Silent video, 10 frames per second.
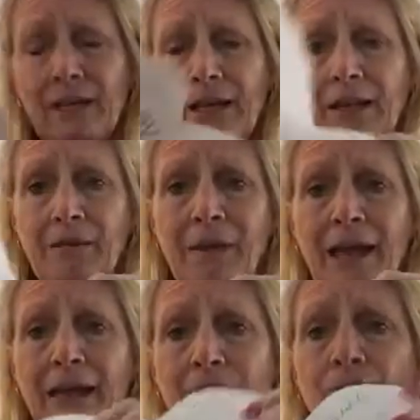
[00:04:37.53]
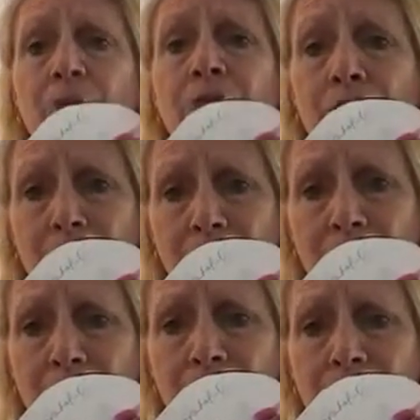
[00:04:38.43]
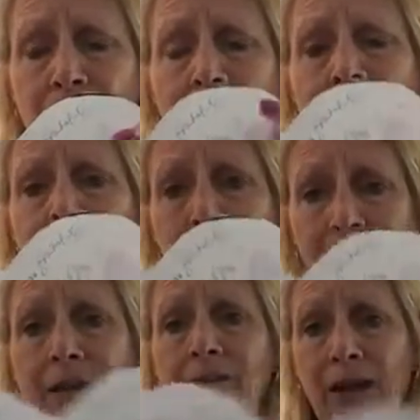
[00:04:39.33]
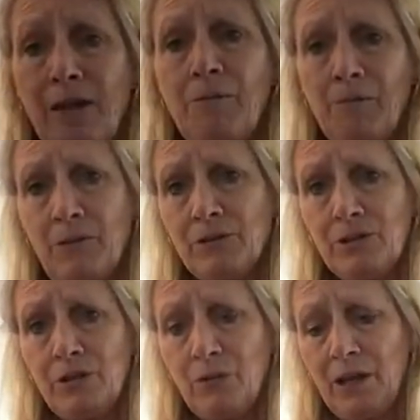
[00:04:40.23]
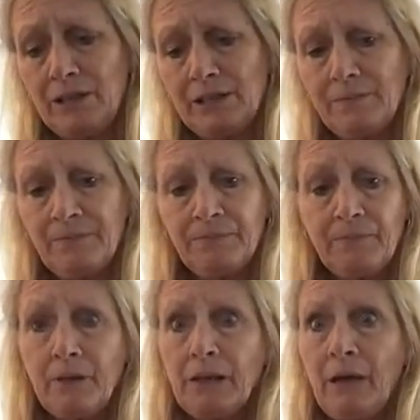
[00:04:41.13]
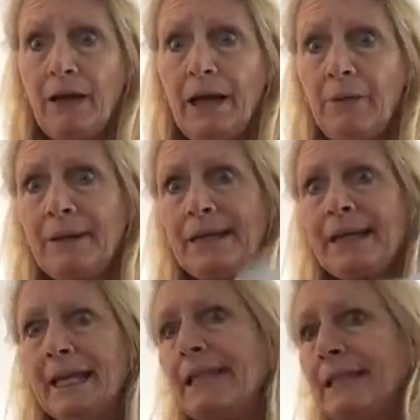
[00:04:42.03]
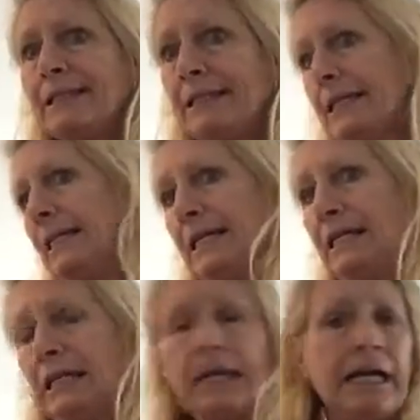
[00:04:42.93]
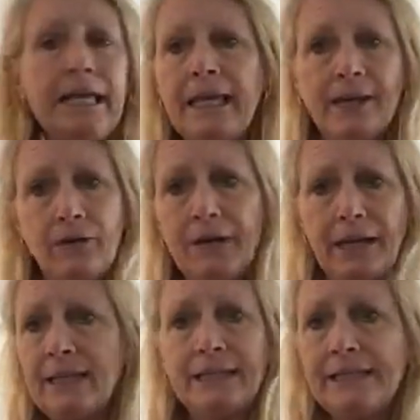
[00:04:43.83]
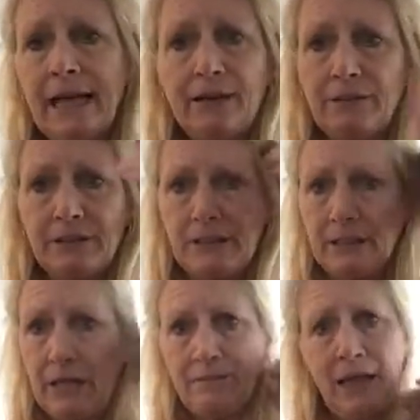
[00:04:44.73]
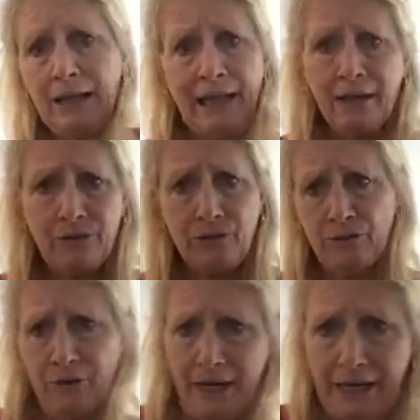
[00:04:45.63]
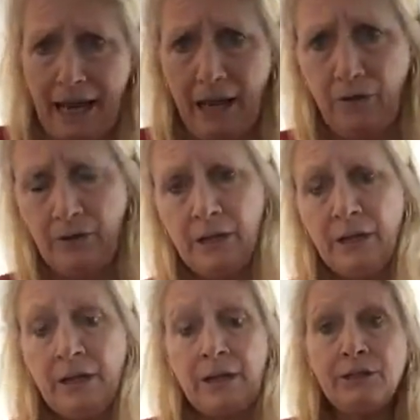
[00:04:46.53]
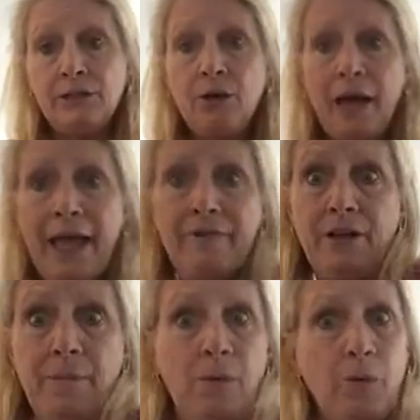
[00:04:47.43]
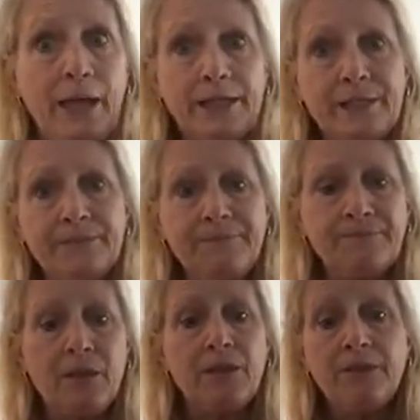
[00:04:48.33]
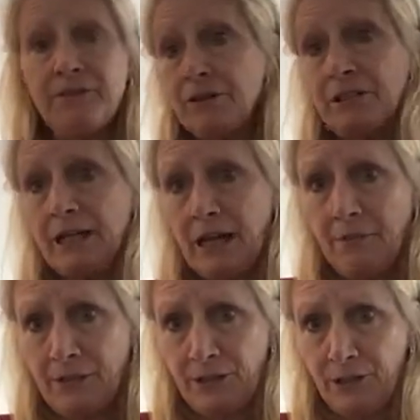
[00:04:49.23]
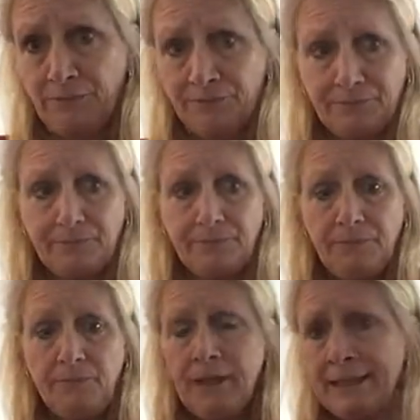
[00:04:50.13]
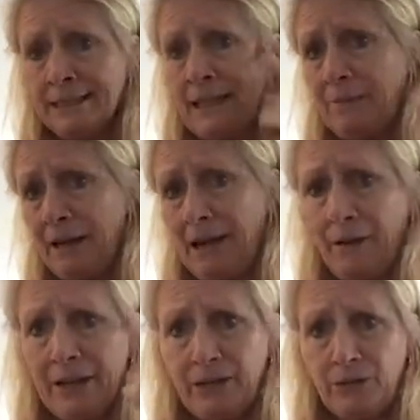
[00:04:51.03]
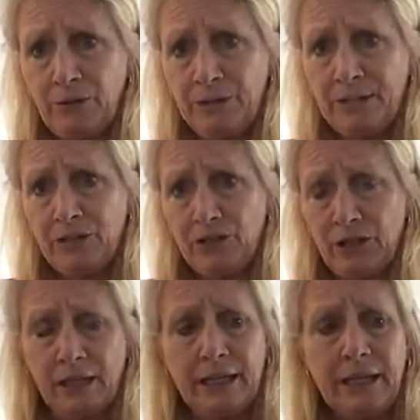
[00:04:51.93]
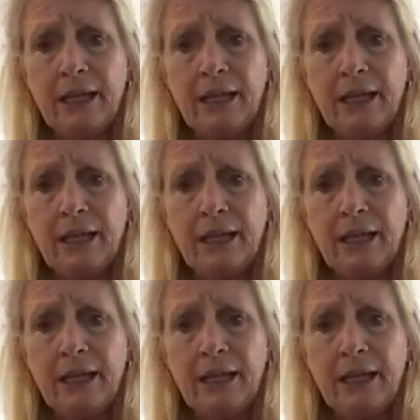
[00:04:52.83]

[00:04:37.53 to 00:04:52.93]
and then on the back, I wrote her a note telling her how important she was. Now, how am I going to get this to Haley? I can't go to Haley's house. I'm not allowed to right now. So I have a couple ways. The first thing I'm going to do is think about how I could do it digitally.